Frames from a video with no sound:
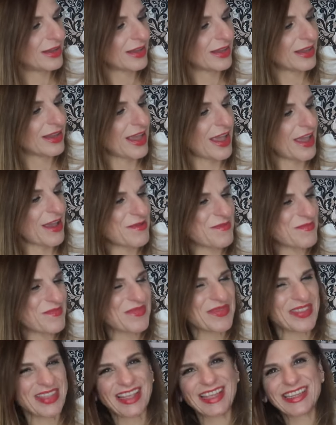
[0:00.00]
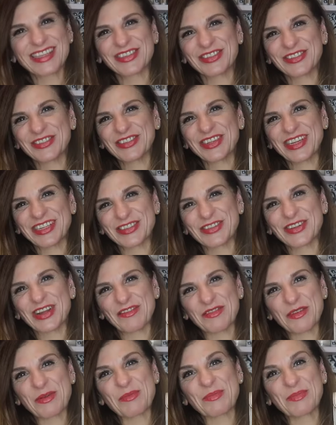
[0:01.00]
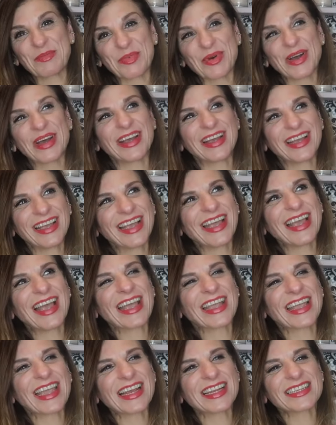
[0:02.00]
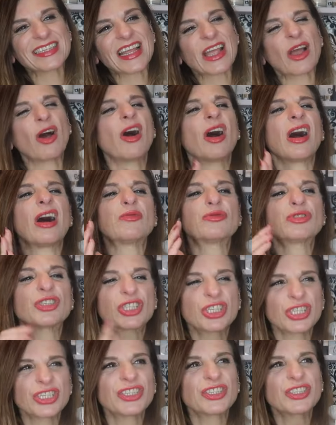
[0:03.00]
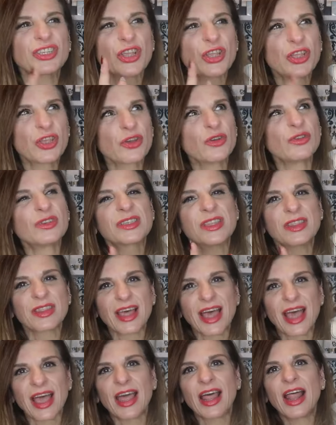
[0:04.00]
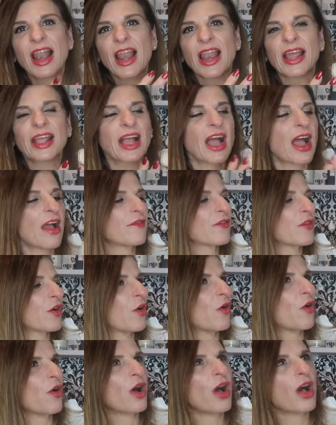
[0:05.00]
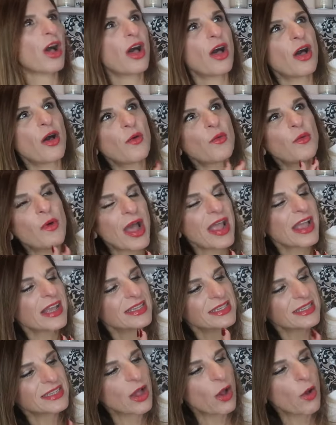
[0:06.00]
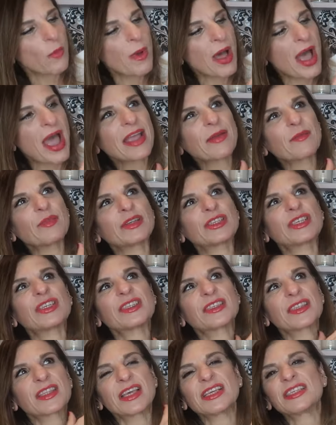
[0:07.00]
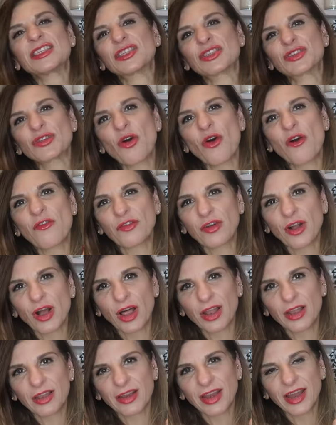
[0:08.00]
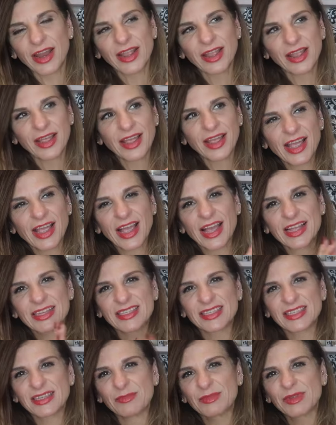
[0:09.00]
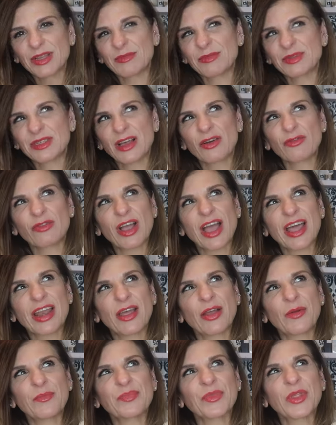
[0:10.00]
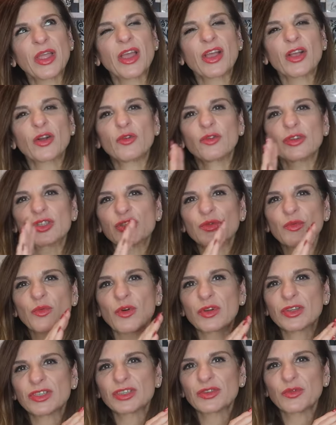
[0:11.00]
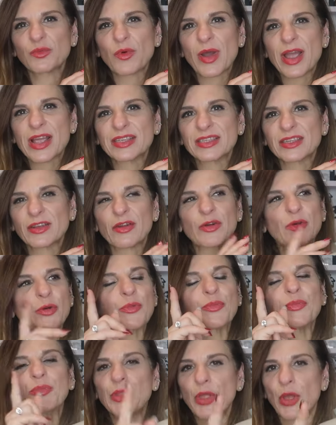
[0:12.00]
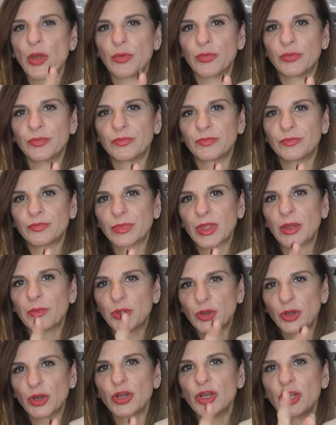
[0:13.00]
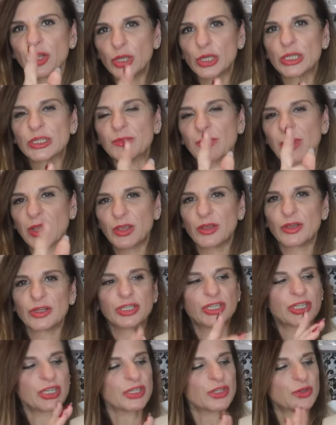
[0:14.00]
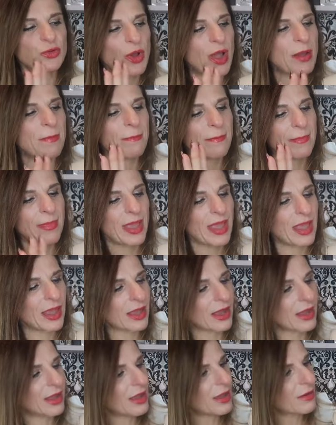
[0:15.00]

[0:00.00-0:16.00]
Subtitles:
yeah, I do love it, but again, it's like, oh, I'll just use that. Like, I've got a YSL bag, which is this sort of colouring, and sometimes I'll kind of go towards the YSL and I'll go, no, I'm gonna use my Gucci, so I make